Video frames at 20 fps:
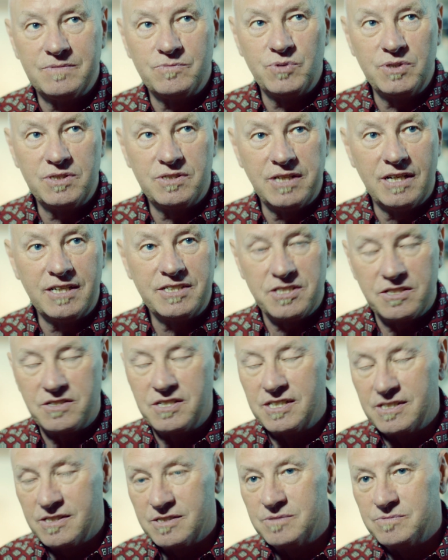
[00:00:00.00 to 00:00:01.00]
We'd like to
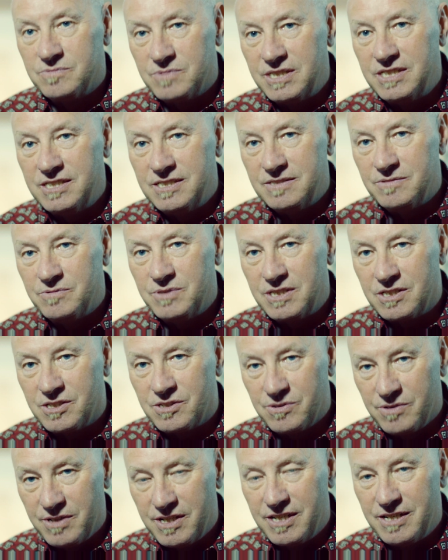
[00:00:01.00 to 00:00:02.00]
think that we
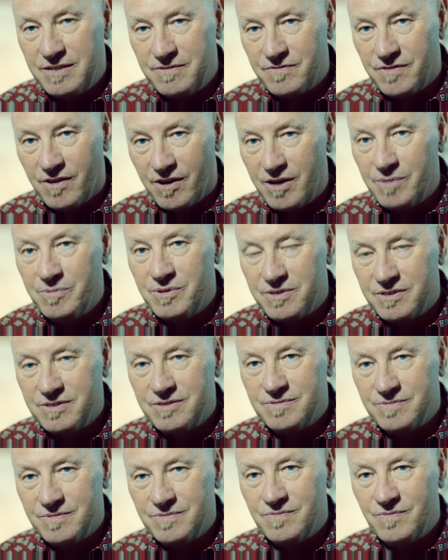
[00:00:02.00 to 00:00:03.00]
create an environment
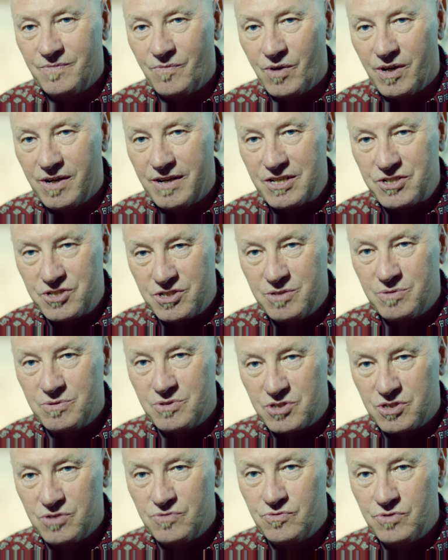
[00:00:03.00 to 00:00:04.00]
where our
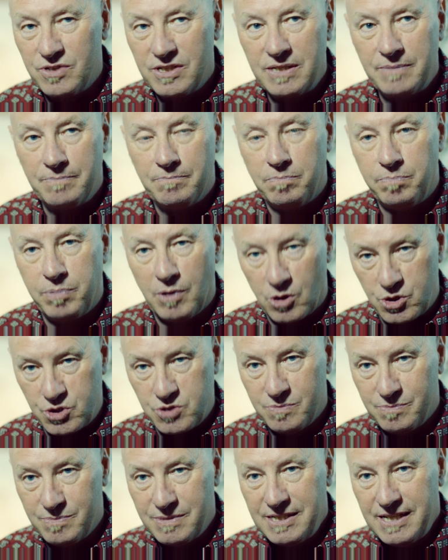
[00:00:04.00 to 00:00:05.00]
students can really
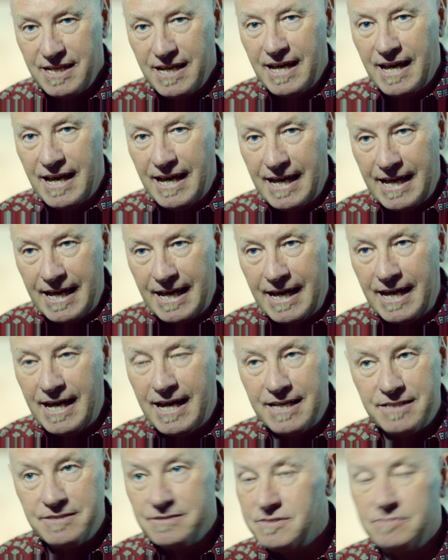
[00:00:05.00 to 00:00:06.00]
blossom
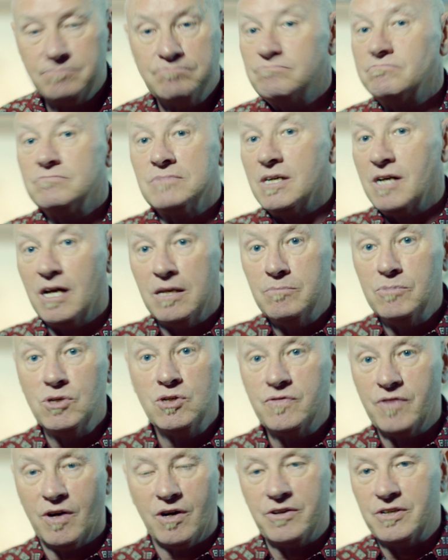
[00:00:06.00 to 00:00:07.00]
and
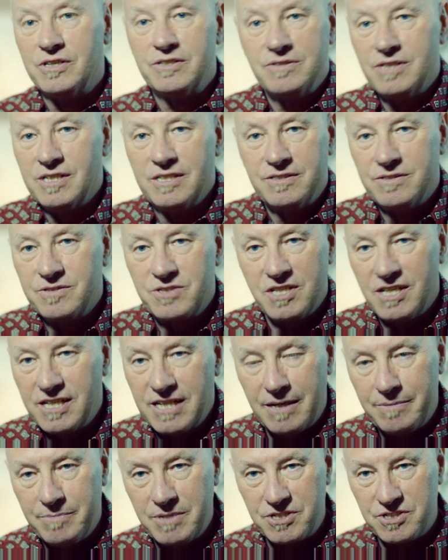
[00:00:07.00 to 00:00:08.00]
move on and take
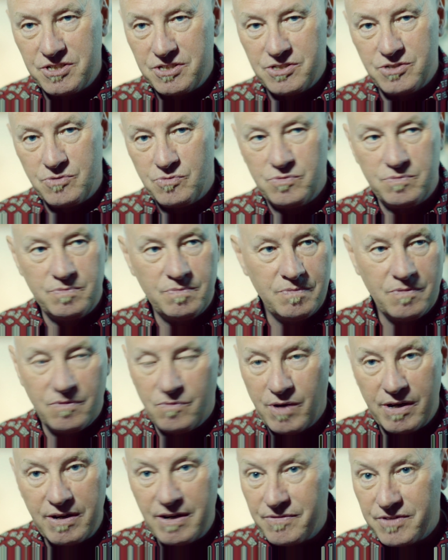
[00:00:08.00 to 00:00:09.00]
that message
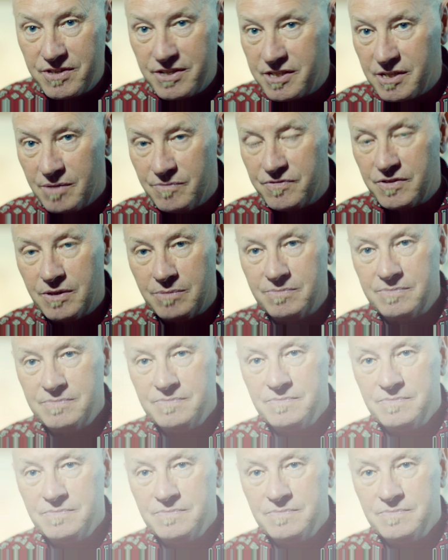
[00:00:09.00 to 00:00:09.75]
wherever they come from.